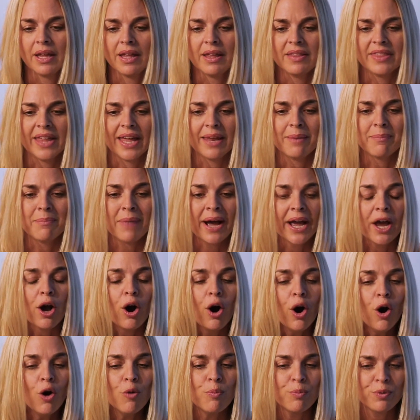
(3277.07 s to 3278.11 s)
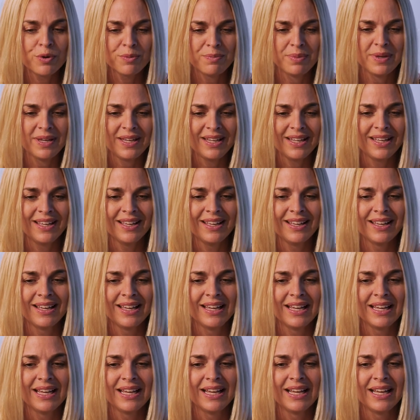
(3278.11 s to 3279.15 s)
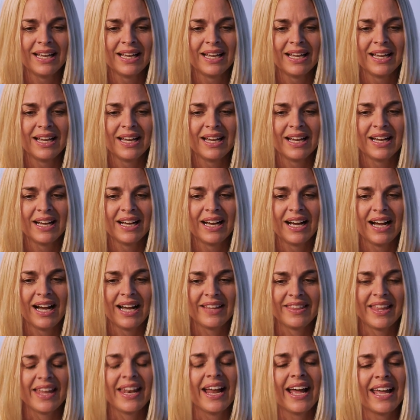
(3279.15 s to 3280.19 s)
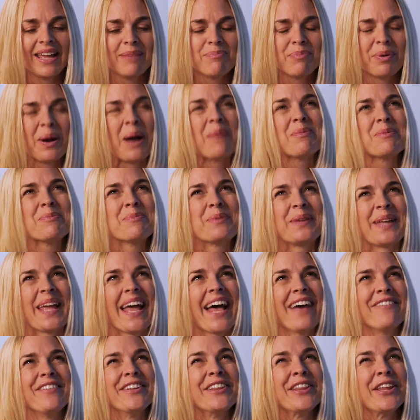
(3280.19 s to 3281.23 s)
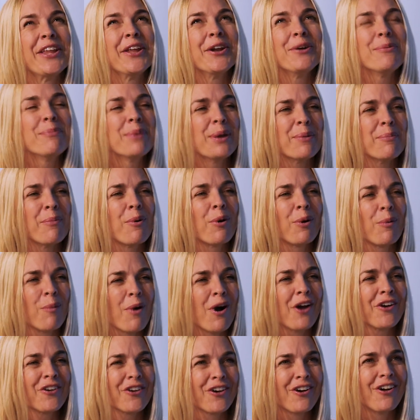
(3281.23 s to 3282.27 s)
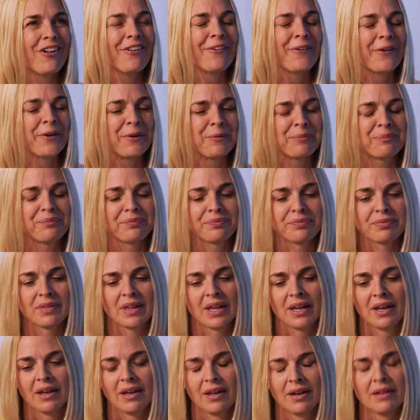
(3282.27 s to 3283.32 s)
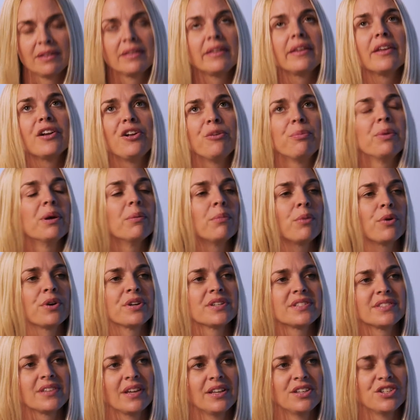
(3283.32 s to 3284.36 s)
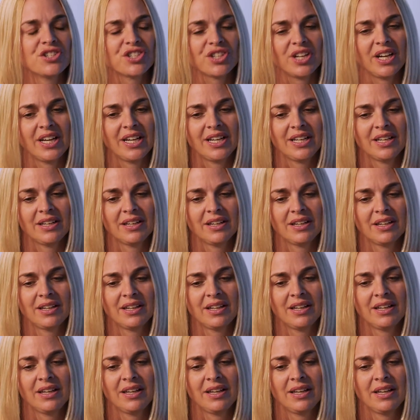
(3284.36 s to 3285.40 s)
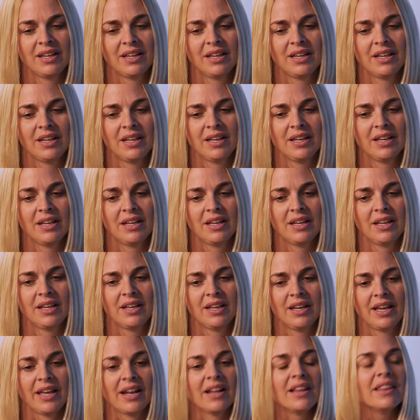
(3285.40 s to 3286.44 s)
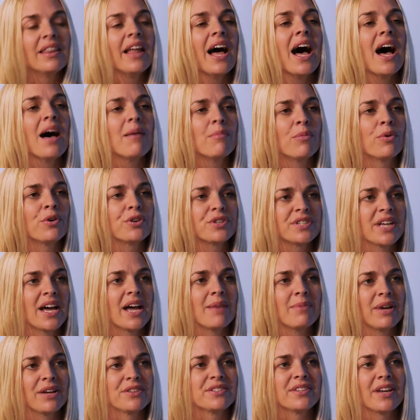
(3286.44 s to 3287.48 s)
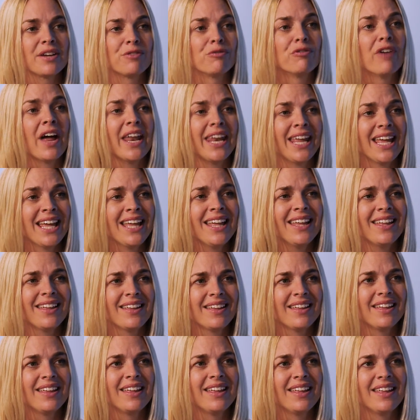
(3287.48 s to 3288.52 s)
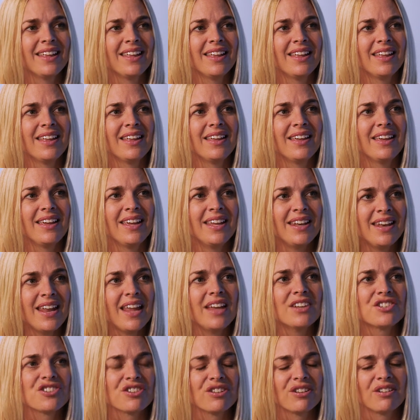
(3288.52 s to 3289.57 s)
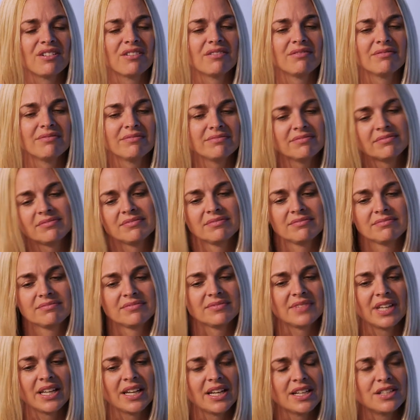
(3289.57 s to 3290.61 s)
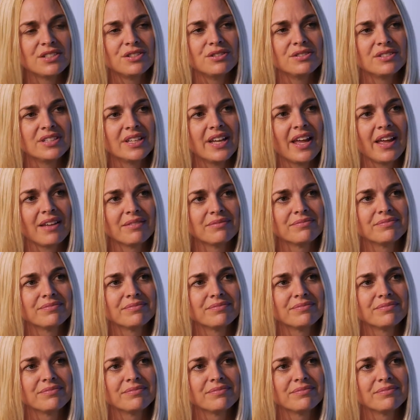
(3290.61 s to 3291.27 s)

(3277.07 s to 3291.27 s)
that my hope would be that I probably have a little bit more watercolor and a little bit more sunshine and a lot more time outside running in nature than I do today.